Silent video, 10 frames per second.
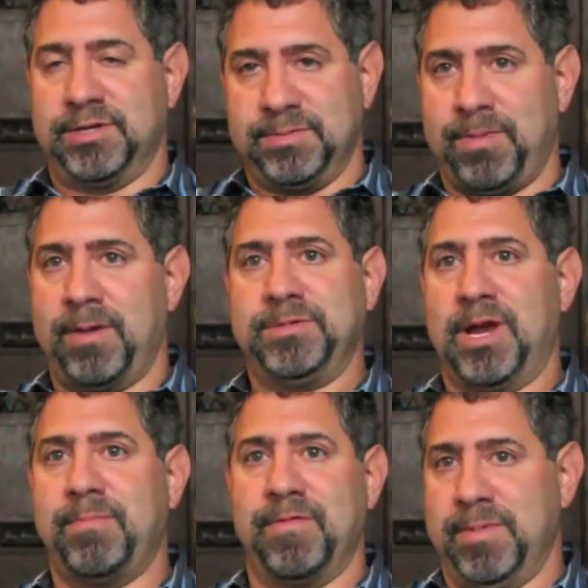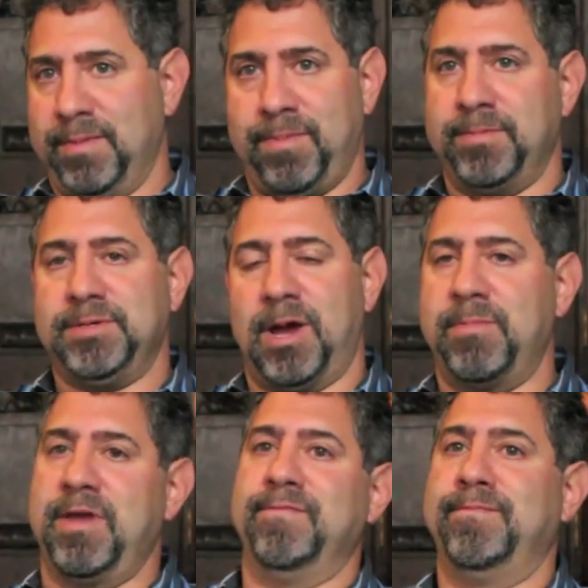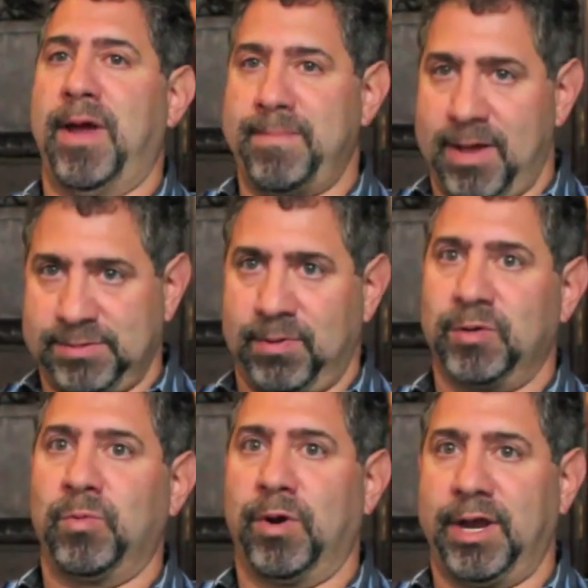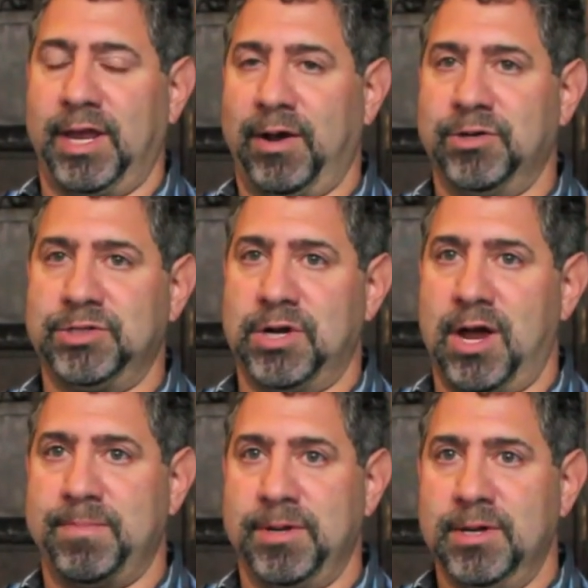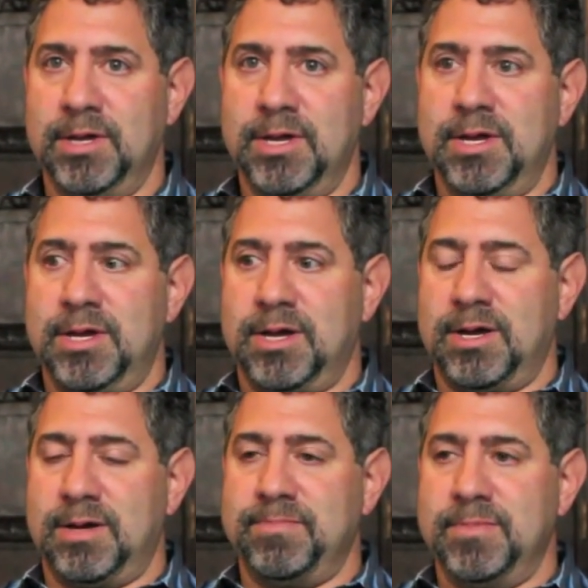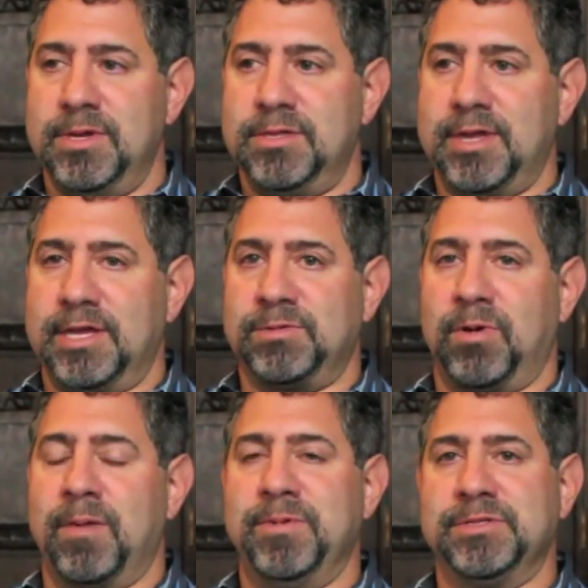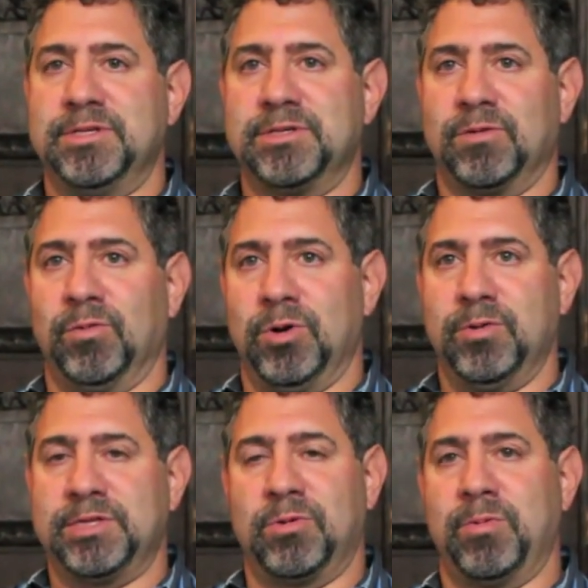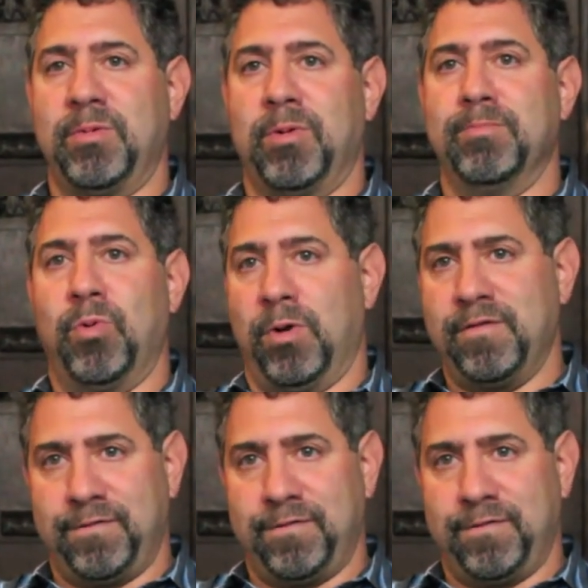as a pipe shop. We've been a pipe shop. We had a pipe expert working in our shop. Um, that's where our business grew. That's where we were born